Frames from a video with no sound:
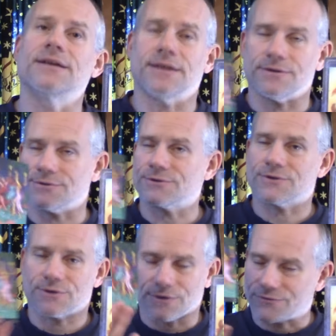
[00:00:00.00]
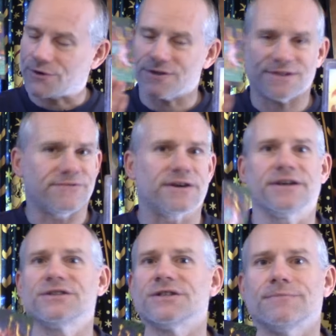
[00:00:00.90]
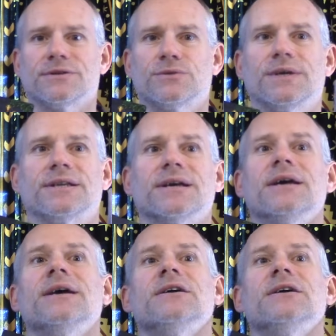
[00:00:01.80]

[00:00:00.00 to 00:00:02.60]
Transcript: And then there's, of course, the variation in between.